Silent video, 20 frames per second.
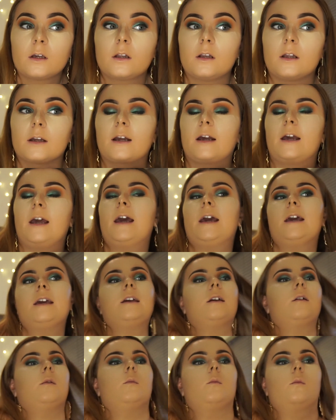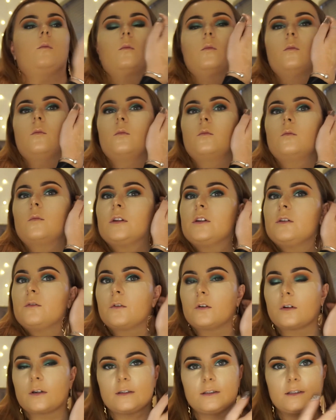Like, I hate when you've
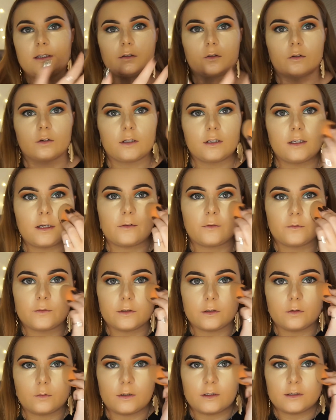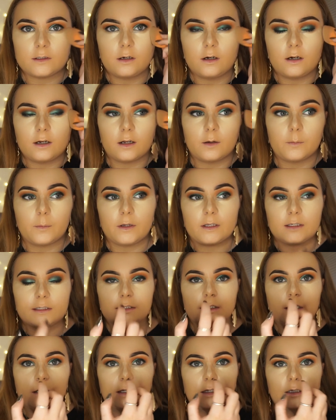got concealer on and yeah, obviously you want it to highlight, but
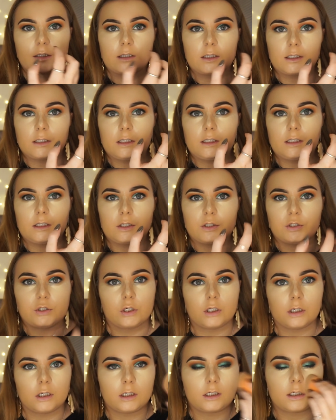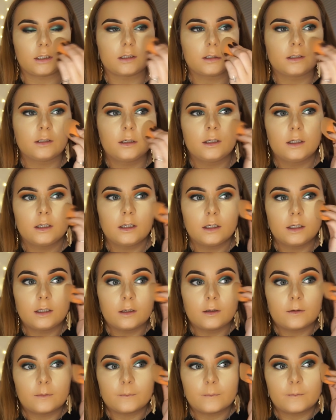it's like a chunk.
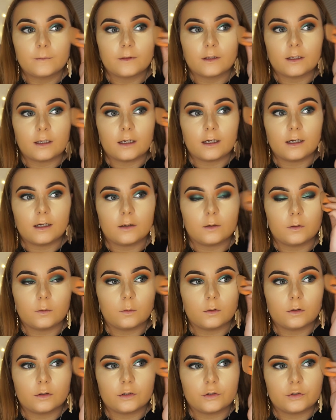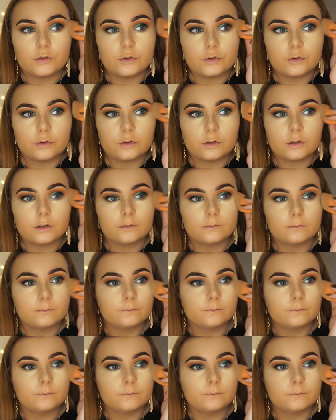I don't want a chunk.